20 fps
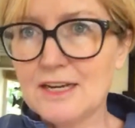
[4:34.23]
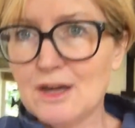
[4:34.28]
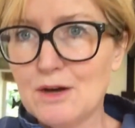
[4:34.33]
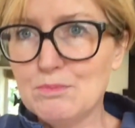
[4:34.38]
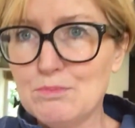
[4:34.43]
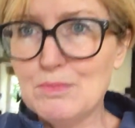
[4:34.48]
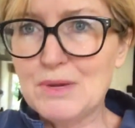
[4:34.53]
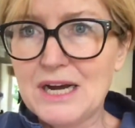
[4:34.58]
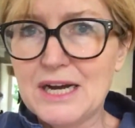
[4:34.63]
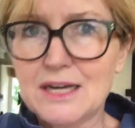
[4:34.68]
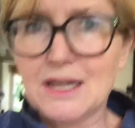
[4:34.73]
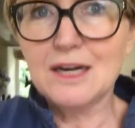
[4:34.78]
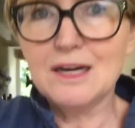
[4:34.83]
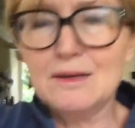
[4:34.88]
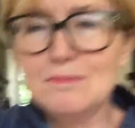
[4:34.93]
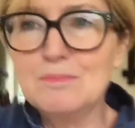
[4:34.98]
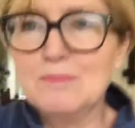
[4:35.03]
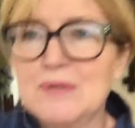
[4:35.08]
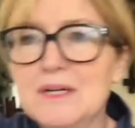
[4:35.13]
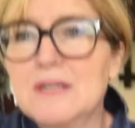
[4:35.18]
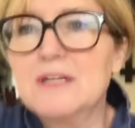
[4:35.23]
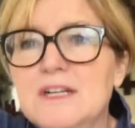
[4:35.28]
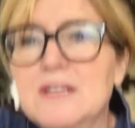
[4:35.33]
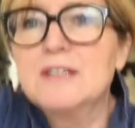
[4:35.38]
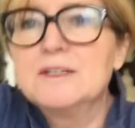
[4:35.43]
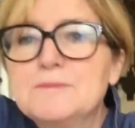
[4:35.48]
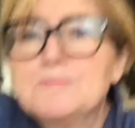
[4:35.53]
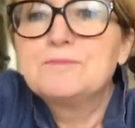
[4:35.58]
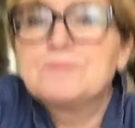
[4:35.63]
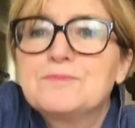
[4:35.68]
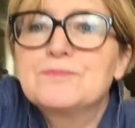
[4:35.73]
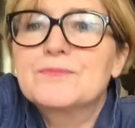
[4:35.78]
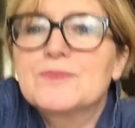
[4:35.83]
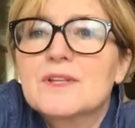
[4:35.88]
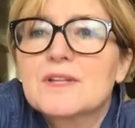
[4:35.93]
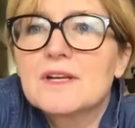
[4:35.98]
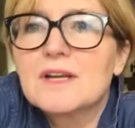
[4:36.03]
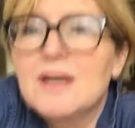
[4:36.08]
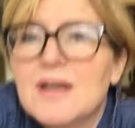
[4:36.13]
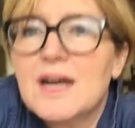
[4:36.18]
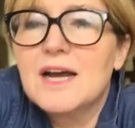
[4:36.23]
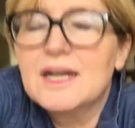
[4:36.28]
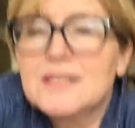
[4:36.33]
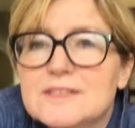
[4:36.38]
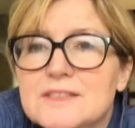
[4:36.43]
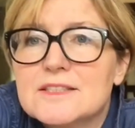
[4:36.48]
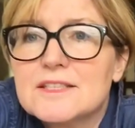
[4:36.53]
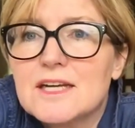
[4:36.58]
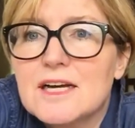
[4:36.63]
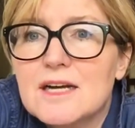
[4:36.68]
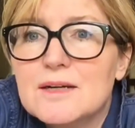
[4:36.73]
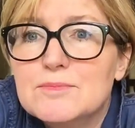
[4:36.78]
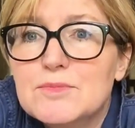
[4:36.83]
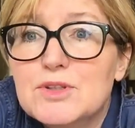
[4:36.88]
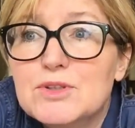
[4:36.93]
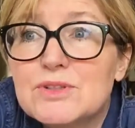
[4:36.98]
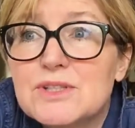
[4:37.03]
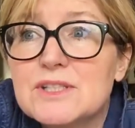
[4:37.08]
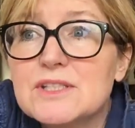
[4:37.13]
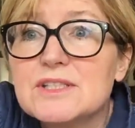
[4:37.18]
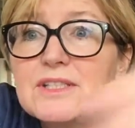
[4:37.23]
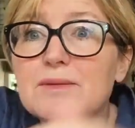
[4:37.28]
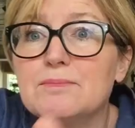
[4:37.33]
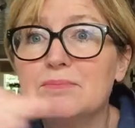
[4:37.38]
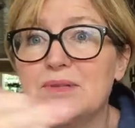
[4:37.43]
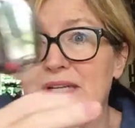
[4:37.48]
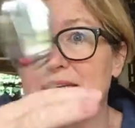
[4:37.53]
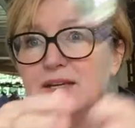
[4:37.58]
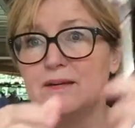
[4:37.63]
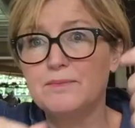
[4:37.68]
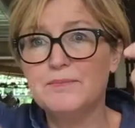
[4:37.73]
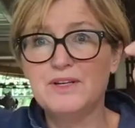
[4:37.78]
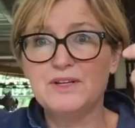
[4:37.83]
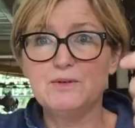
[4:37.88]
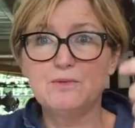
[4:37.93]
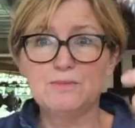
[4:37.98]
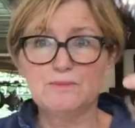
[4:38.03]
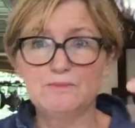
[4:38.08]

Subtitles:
come back up. And I'm using simply a big